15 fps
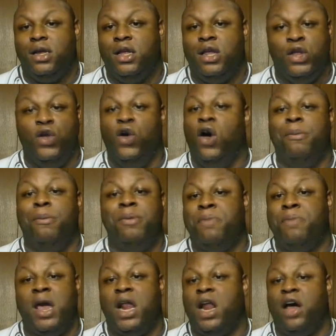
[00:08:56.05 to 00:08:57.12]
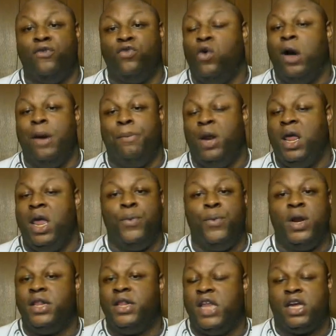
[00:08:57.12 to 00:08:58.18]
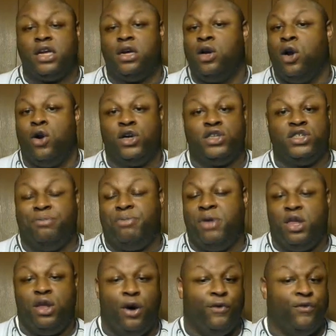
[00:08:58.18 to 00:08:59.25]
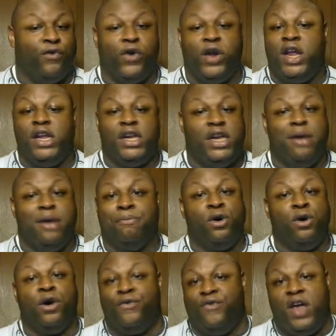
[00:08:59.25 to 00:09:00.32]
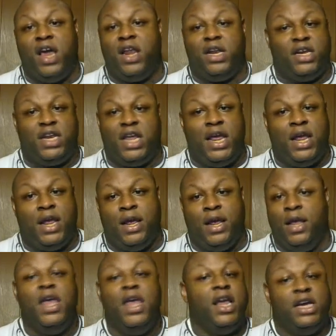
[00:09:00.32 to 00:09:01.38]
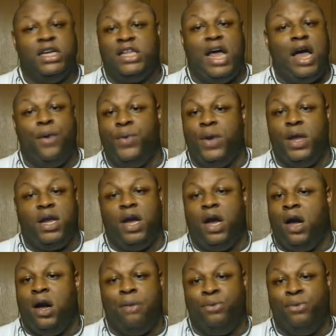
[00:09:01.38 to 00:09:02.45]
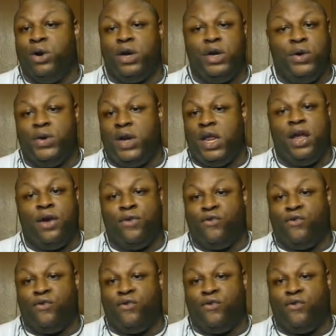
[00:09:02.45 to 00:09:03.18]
You'll be better off going playing with a deck of cards to be your friend than Brooke Valentine. Because I wouldn't call Brooke no damn